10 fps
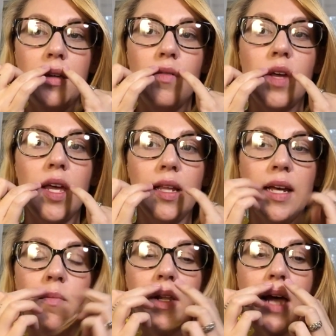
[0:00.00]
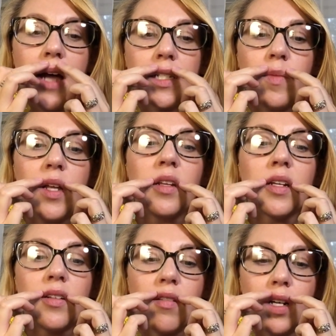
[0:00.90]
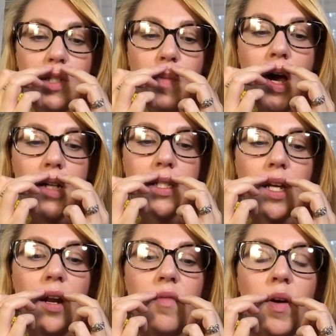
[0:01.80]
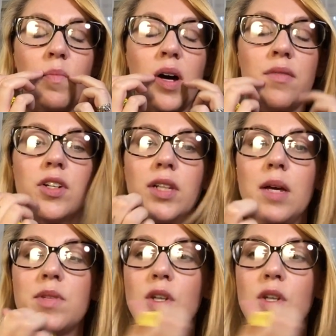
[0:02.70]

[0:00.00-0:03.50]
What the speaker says: you can get like melasma and like dark spots kind of above your lips.